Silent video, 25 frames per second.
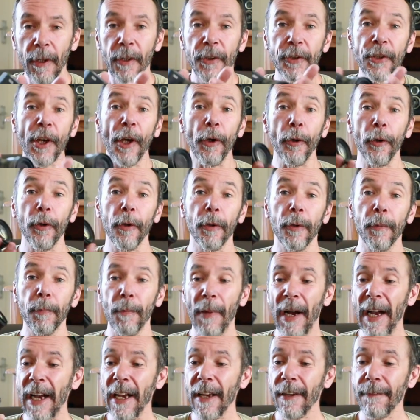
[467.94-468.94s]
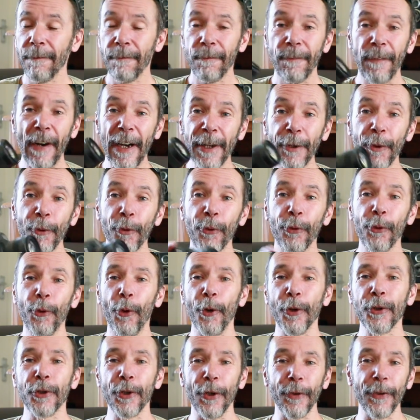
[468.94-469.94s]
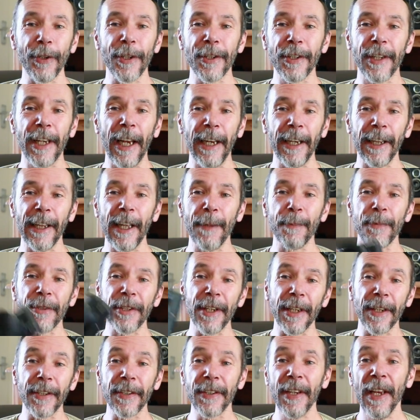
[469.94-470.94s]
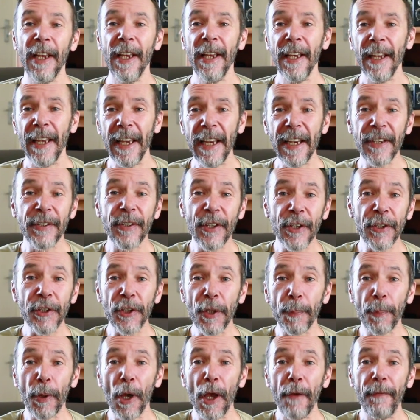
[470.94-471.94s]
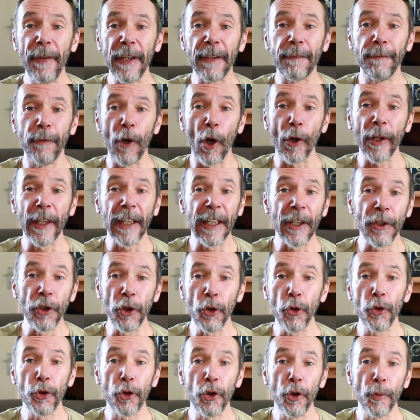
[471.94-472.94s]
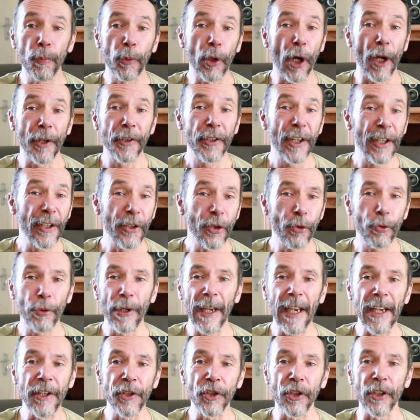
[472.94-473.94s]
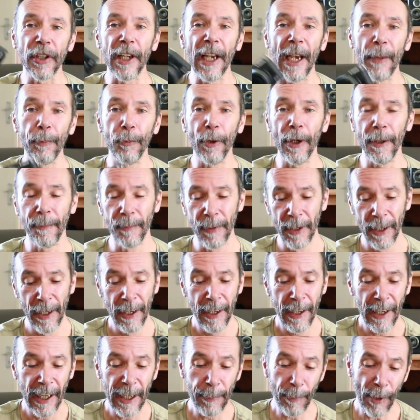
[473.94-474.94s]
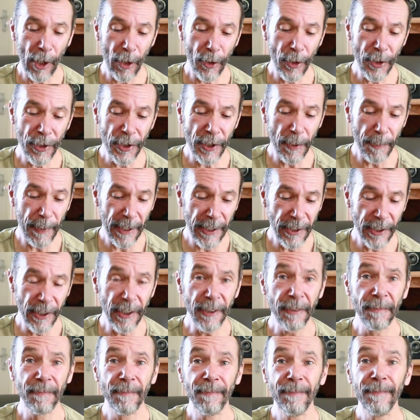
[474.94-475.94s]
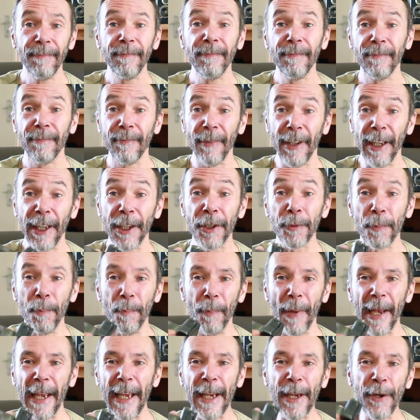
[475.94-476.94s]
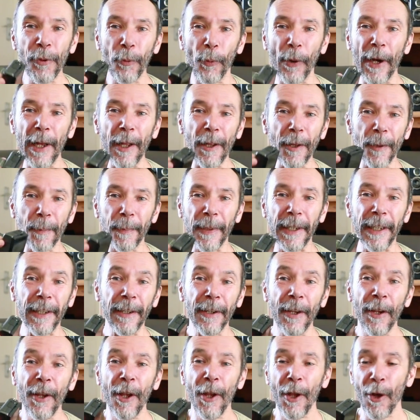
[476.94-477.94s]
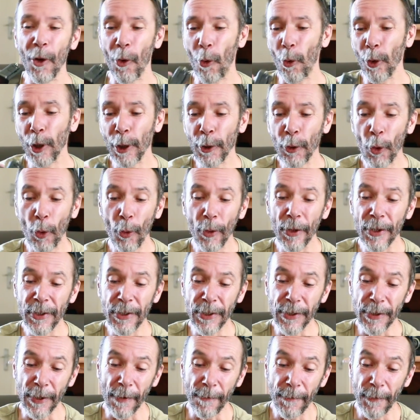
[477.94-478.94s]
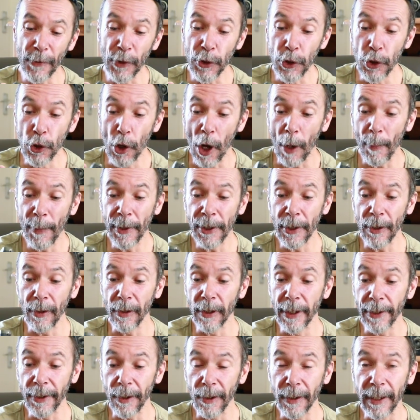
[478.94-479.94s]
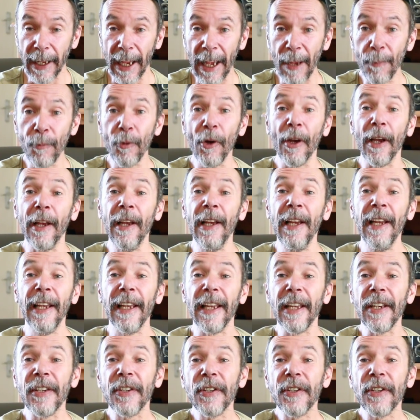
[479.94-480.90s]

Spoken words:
So my final thoughts on this Canon M6. Is this the perfect vlogging and YouTube content creation camera? In my honest opinion, it may well be. All in all, this is a phenomenal little camera in